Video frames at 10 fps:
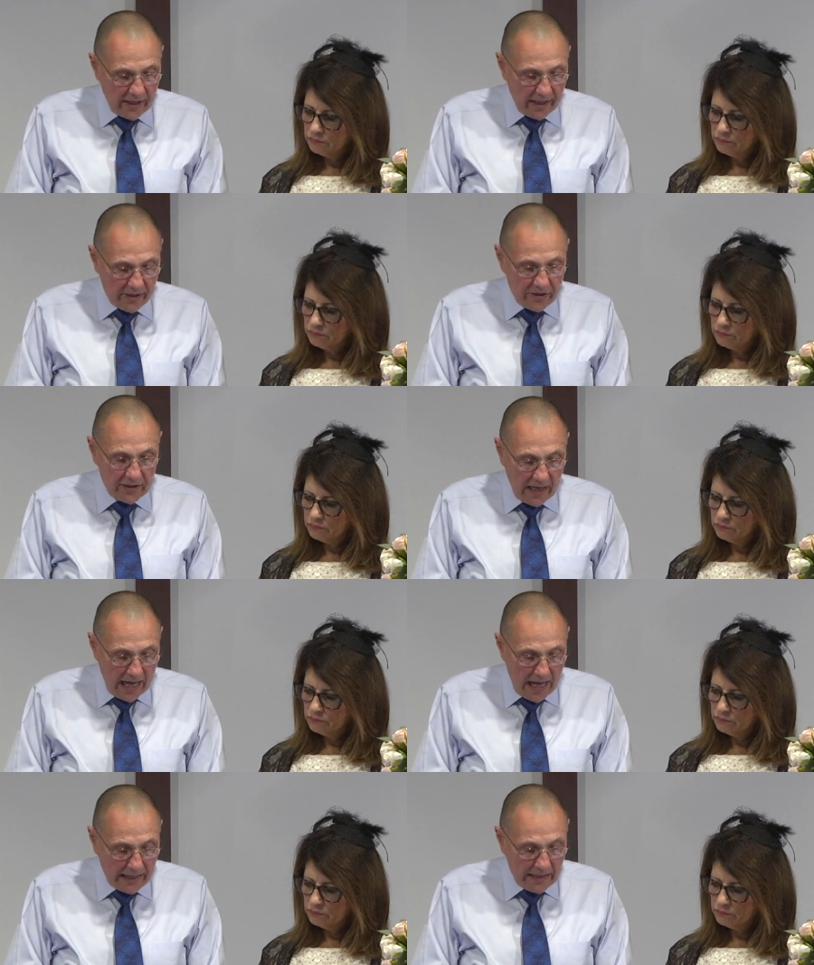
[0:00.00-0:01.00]
Speaker 1: is
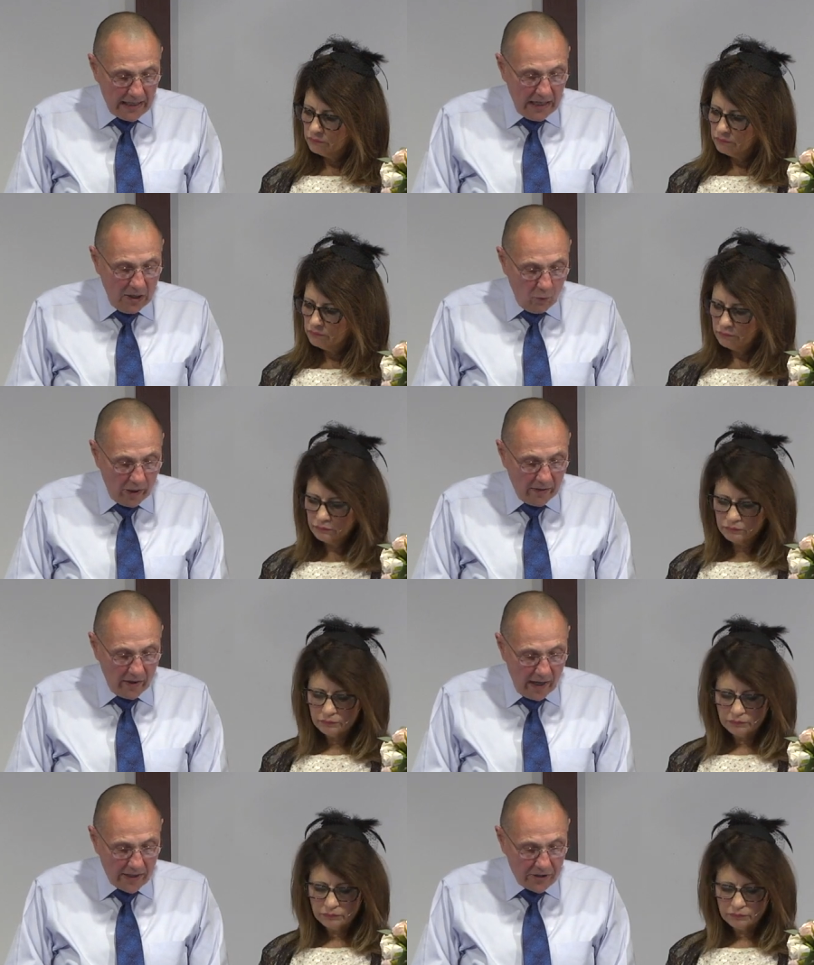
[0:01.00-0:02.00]
God with
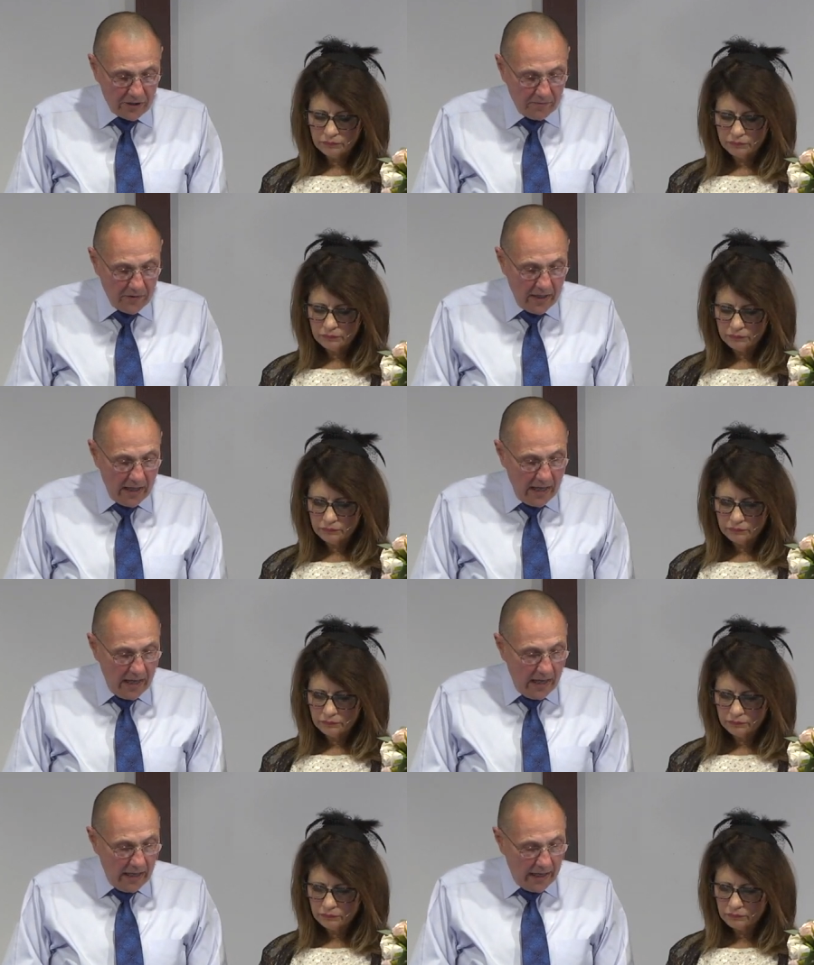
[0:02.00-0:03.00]
us.
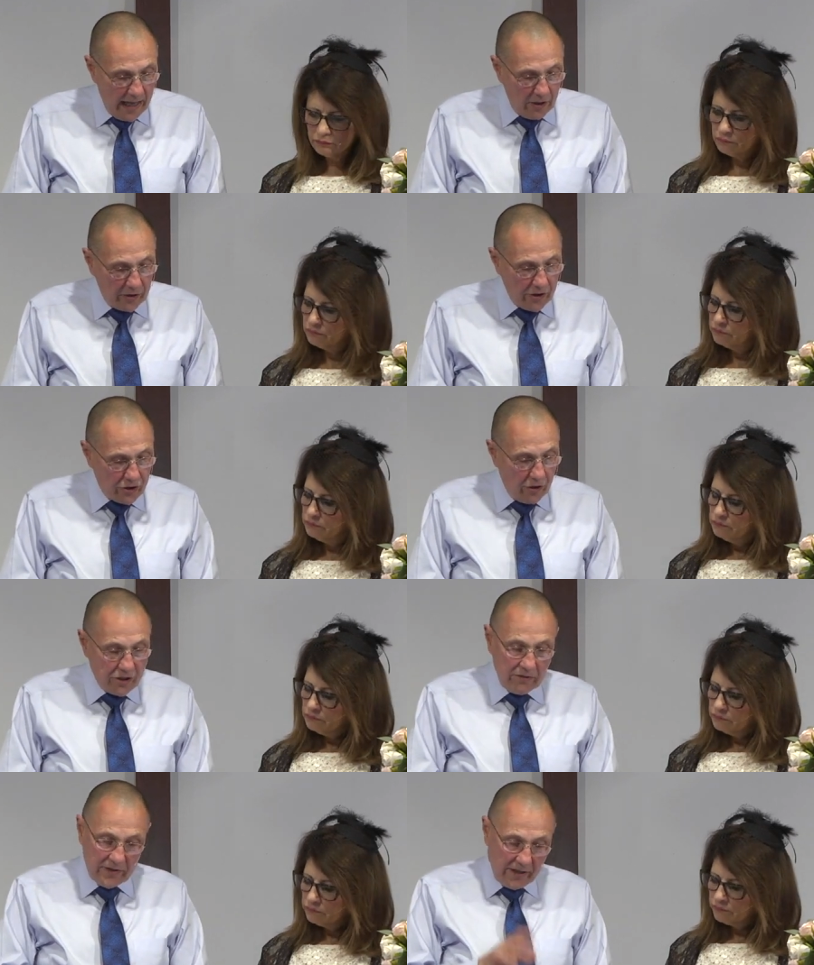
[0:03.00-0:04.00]
Now look at
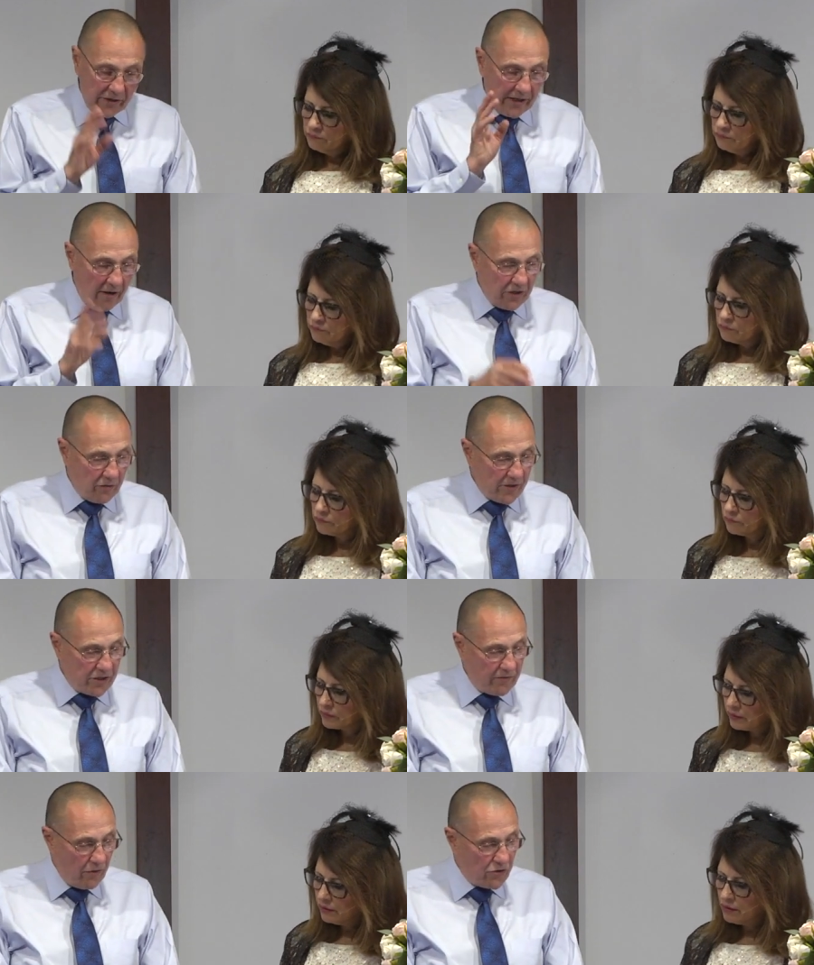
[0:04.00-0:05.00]
Joseph, another
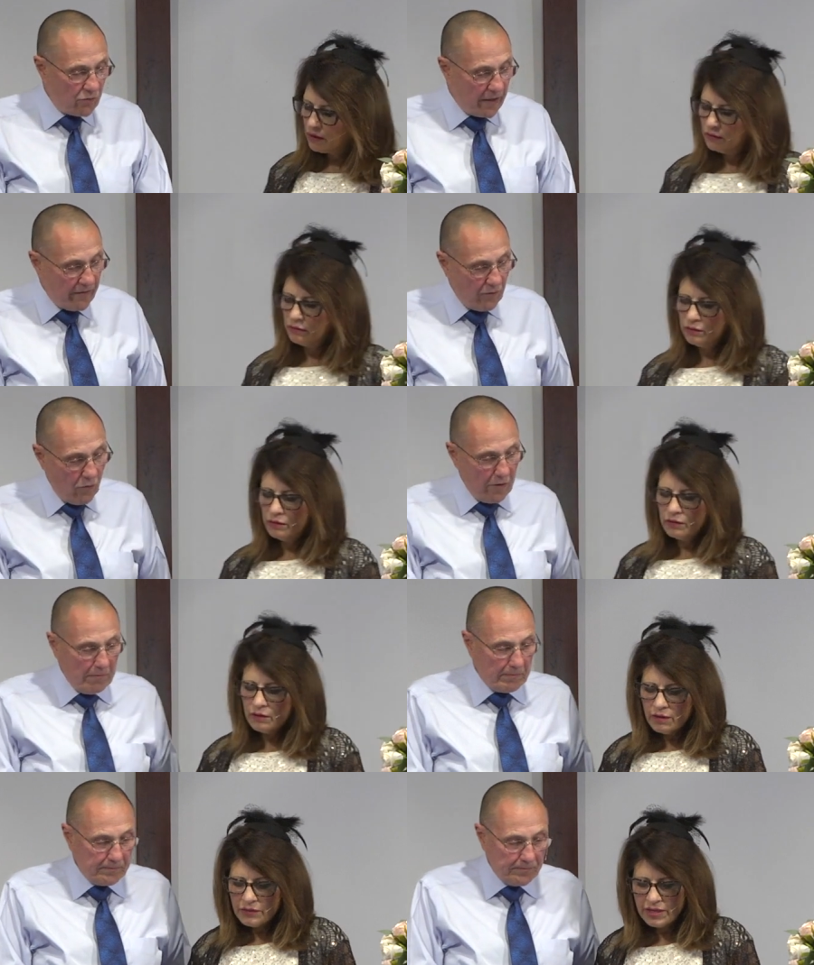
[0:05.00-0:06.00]
characteristic, verse 24.
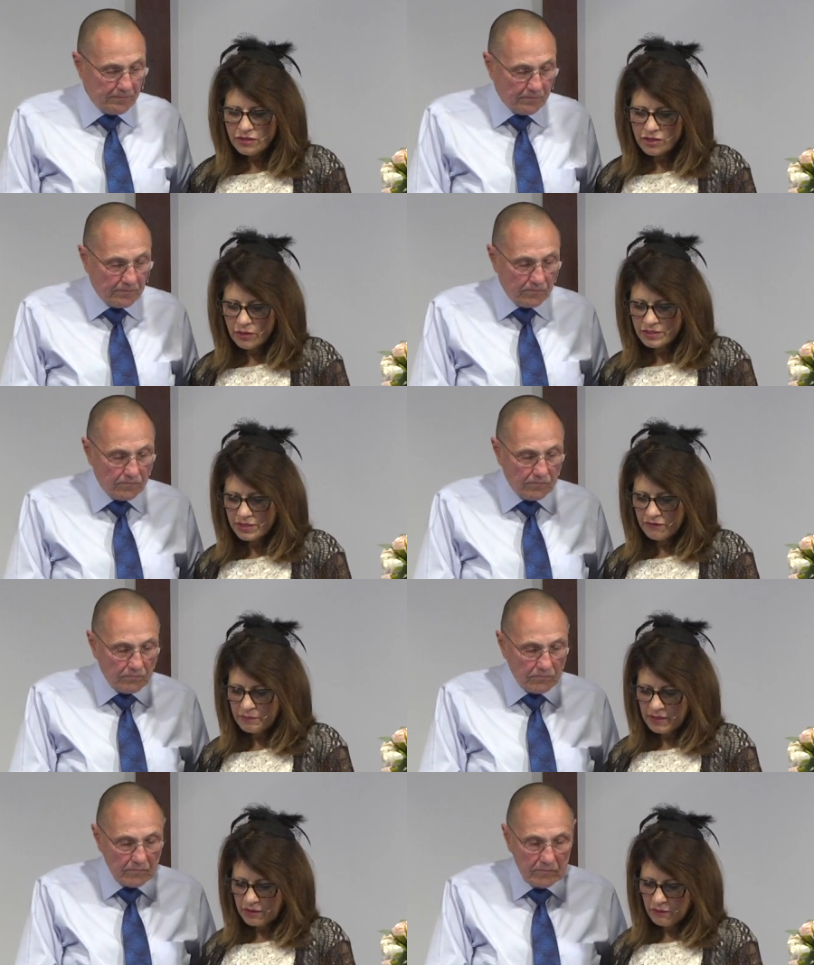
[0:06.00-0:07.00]
Speaker 2: Then Joseph,
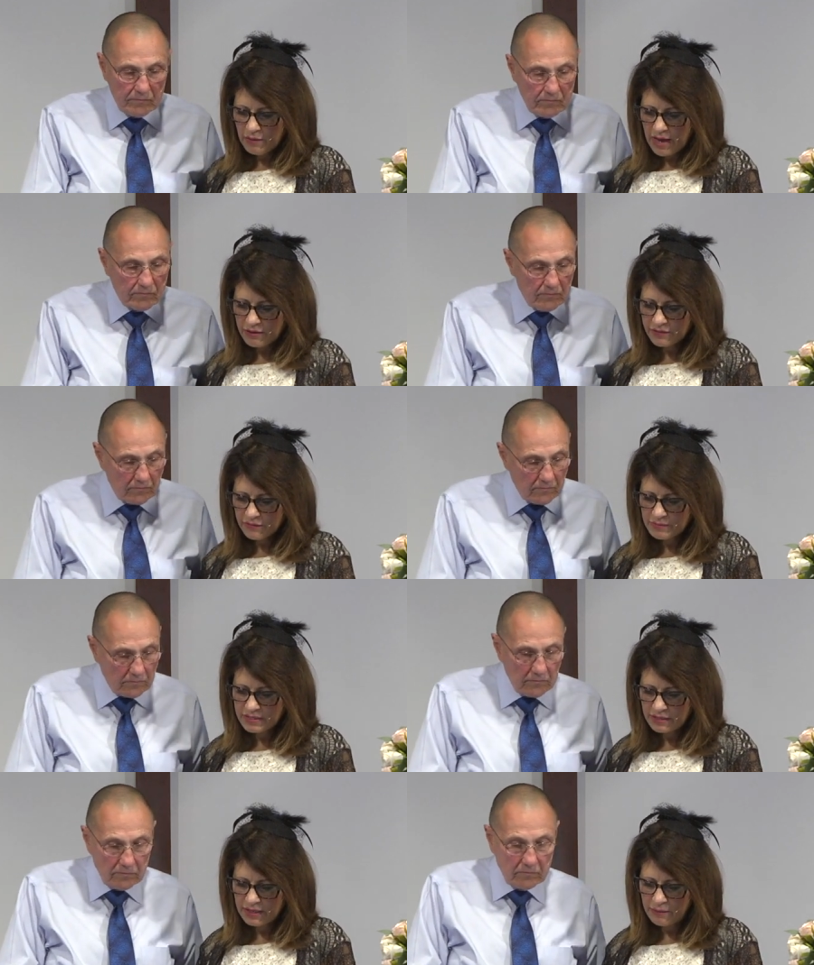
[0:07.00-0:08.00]
being aroused from
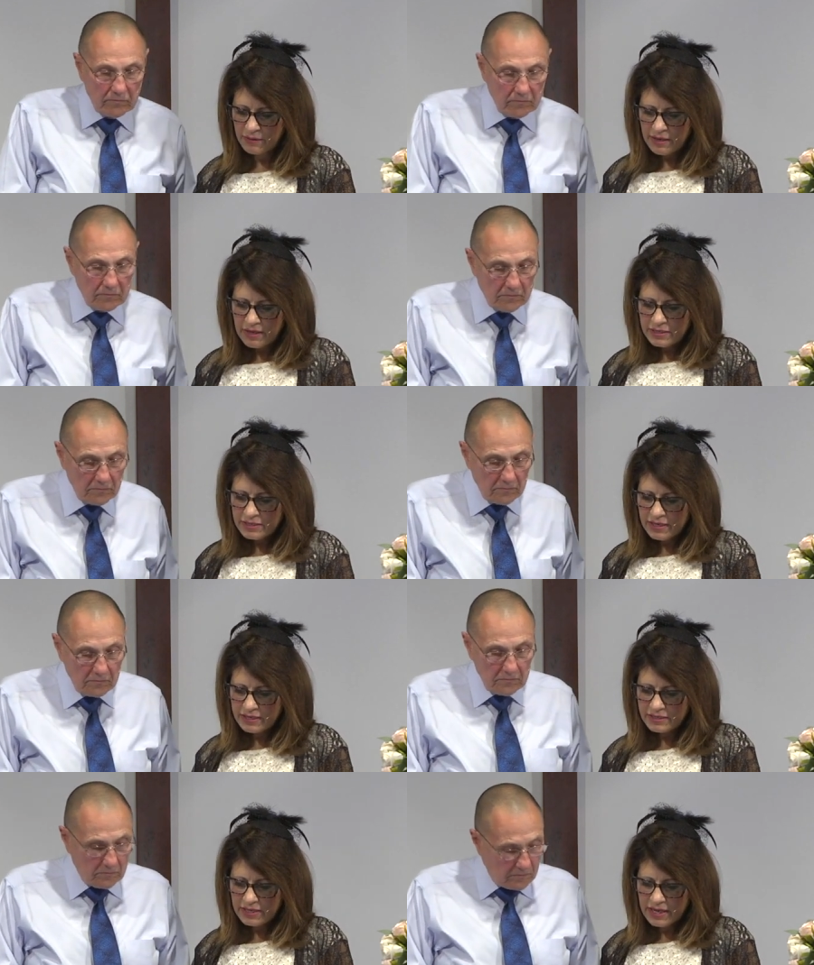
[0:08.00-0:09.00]
sleep, did
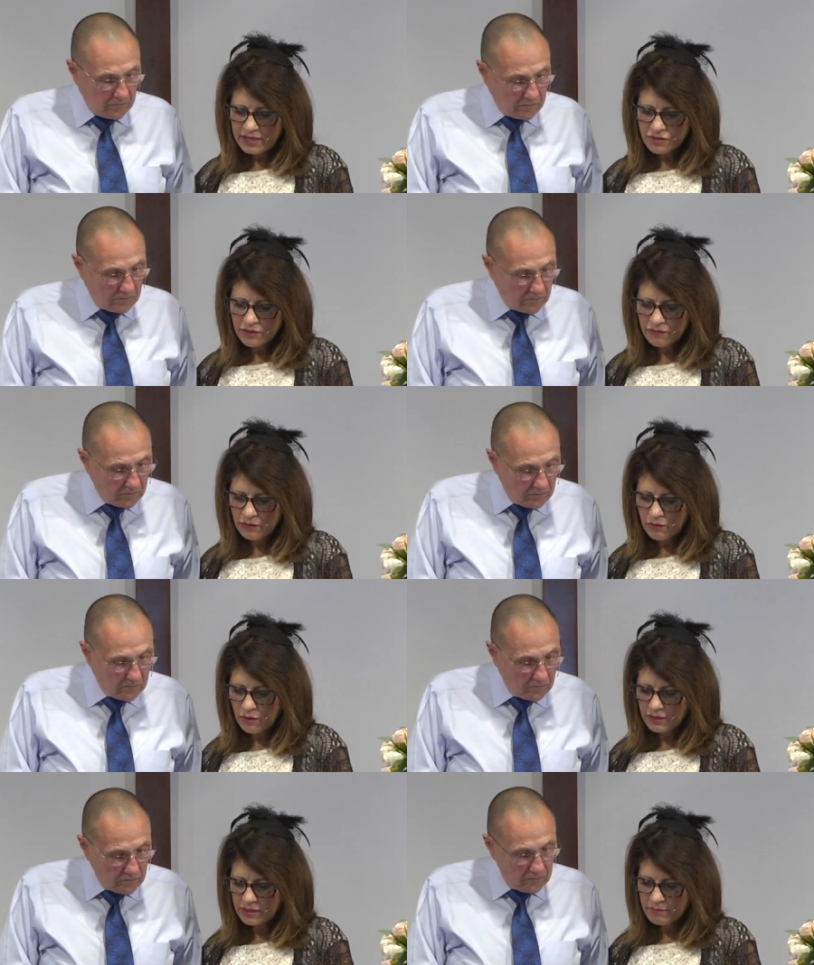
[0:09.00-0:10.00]
as the angel of the
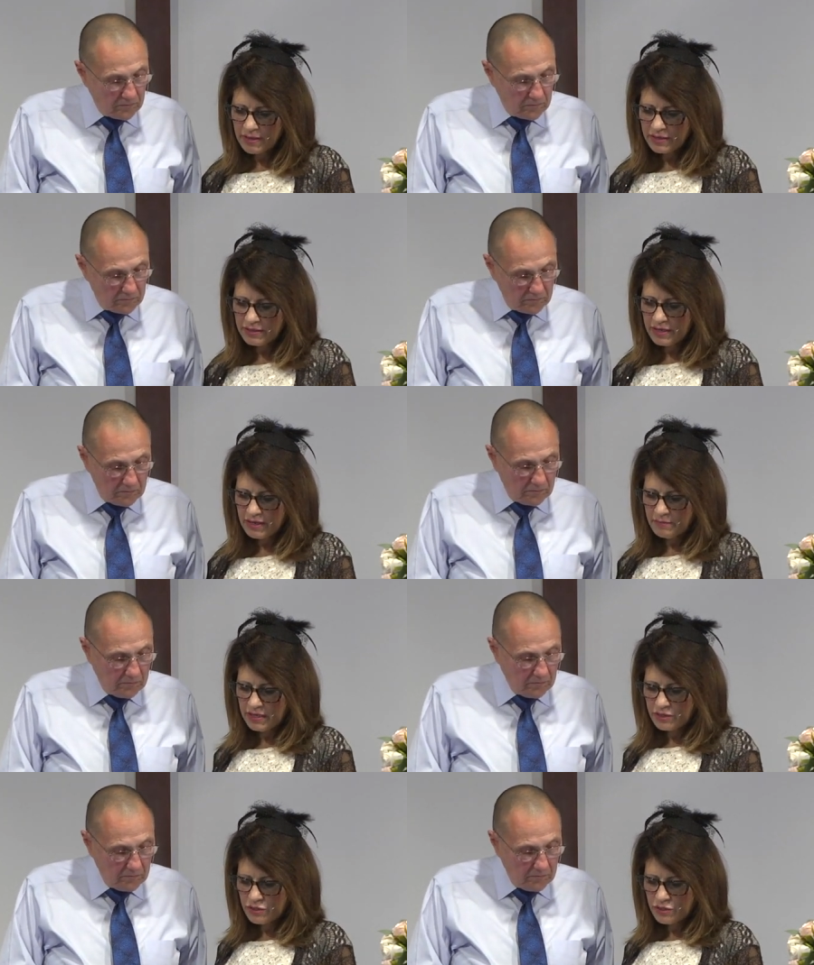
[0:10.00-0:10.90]
Lord commanded him, and